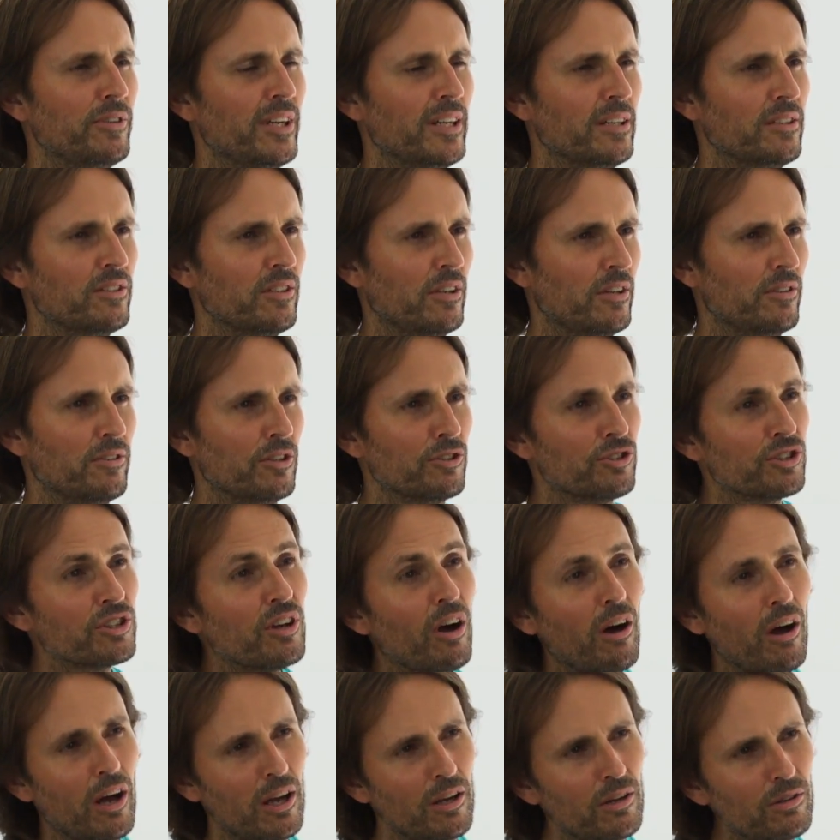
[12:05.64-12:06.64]
effect on the
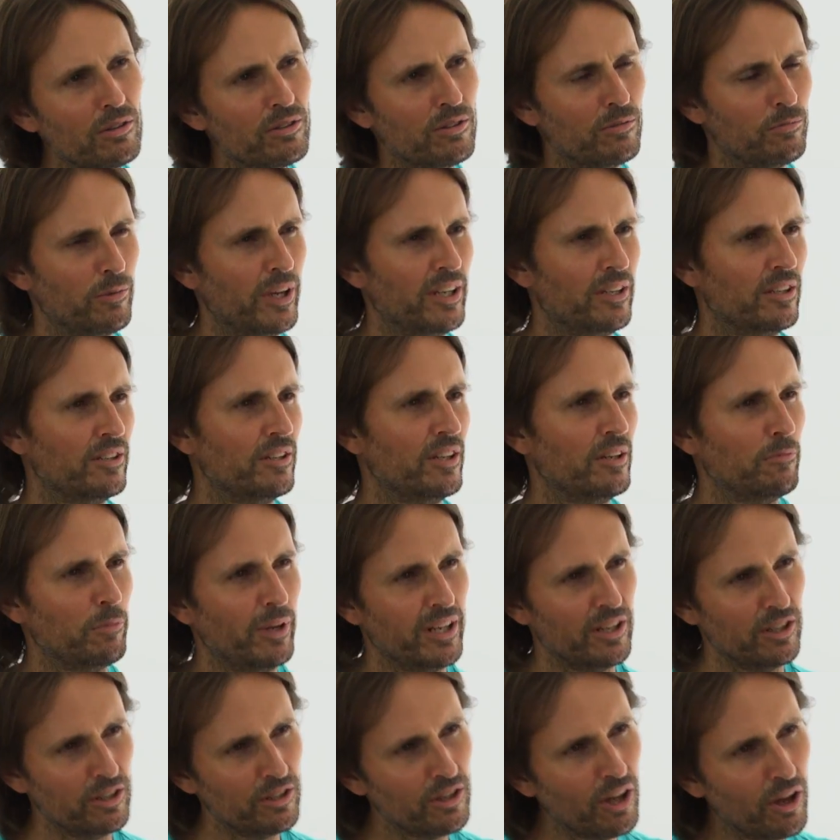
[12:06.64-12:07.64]
child
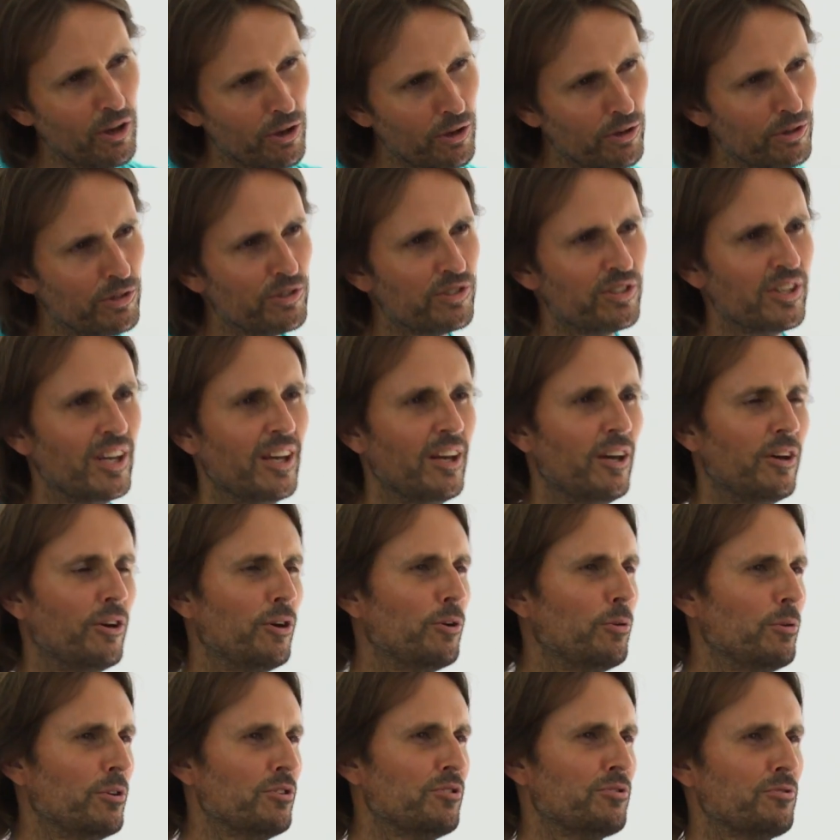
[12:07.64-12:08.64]
when it knows
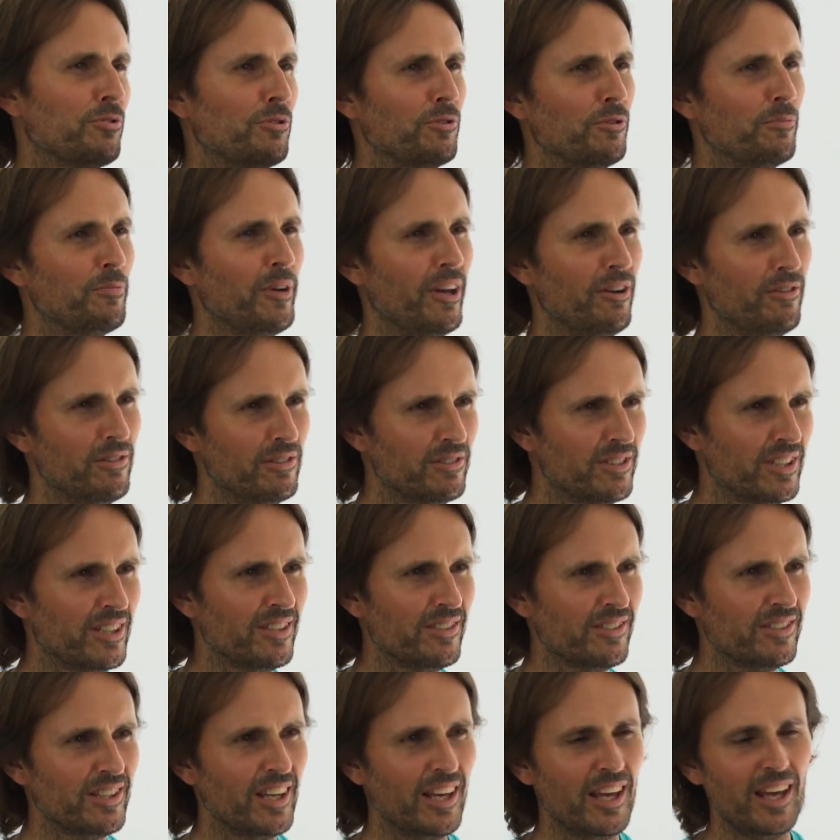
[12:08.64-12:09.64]
who its true parent
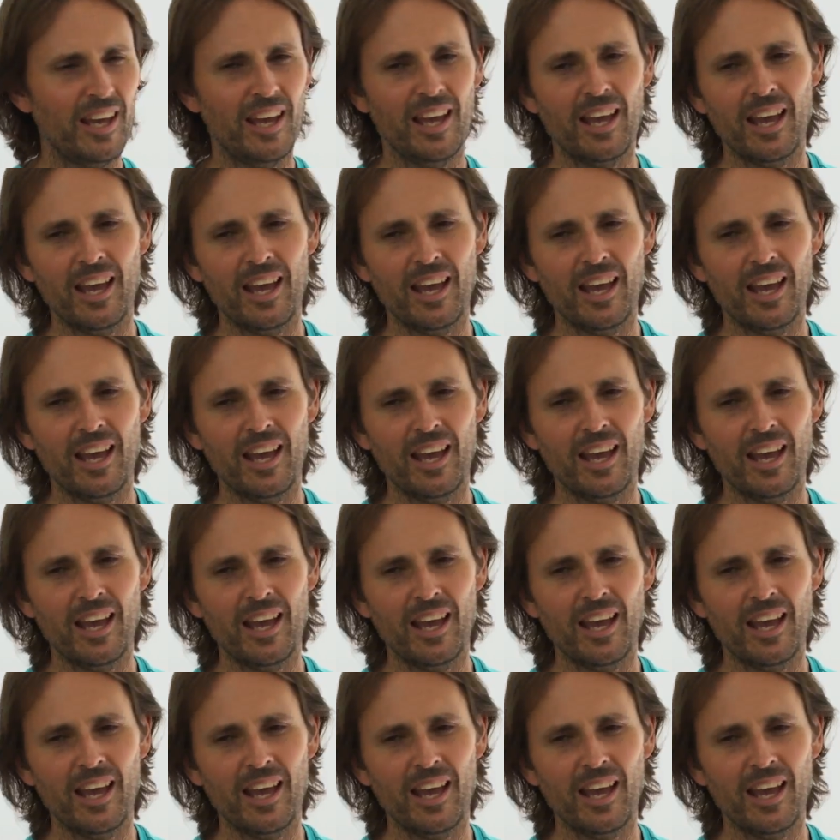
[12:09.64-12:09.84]
is.